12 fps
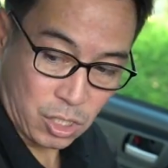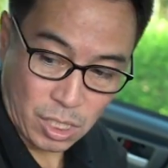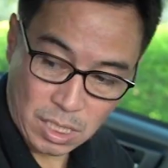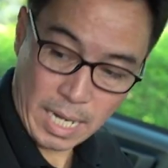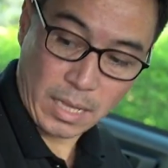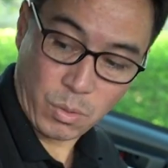
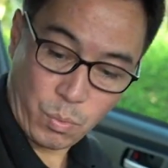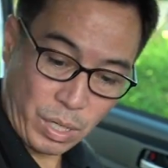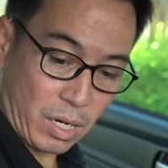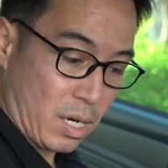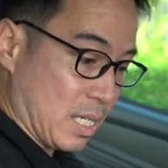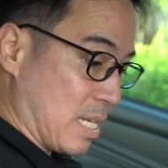just like the
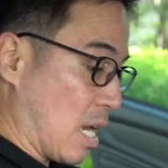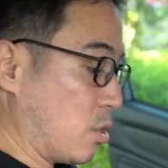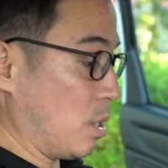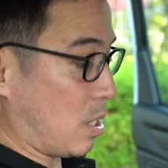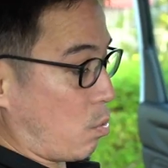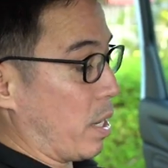rear, it's
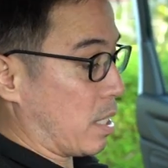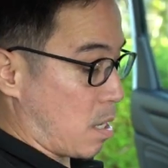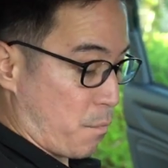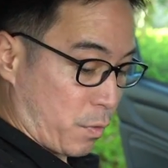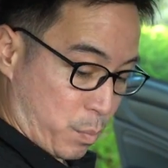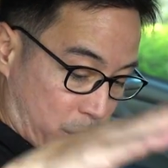actually quite
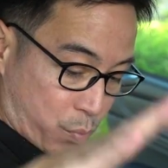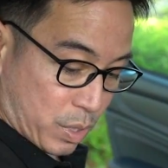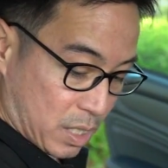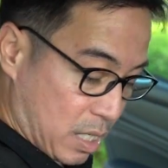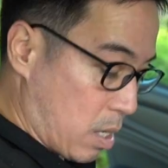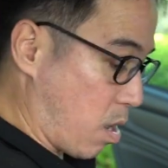comfortable with
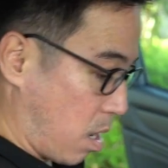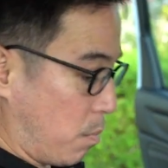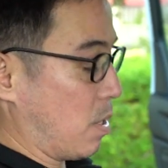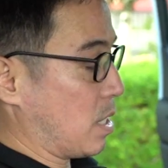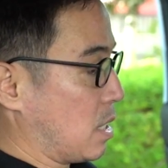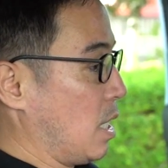the center
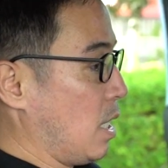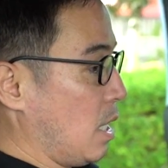armrest.